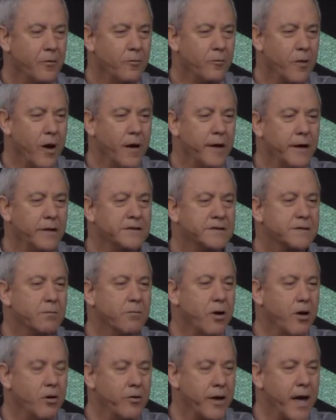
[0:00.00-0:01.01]
Ronnie
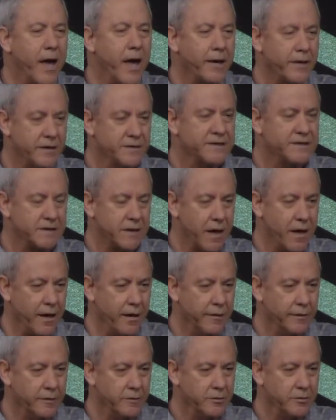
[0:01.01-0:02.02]
Simone had a
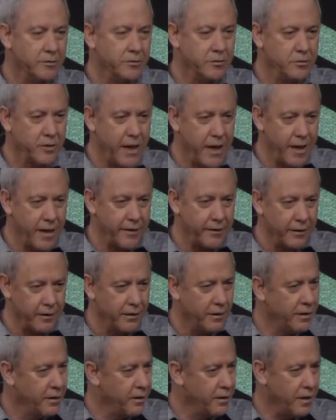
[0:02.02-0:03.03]
son who had
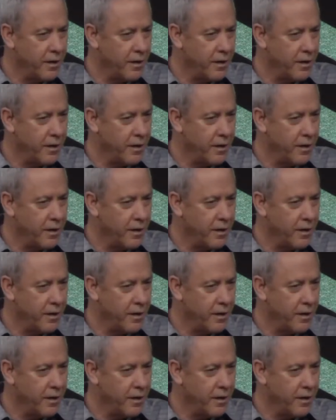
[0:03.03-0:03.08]
a,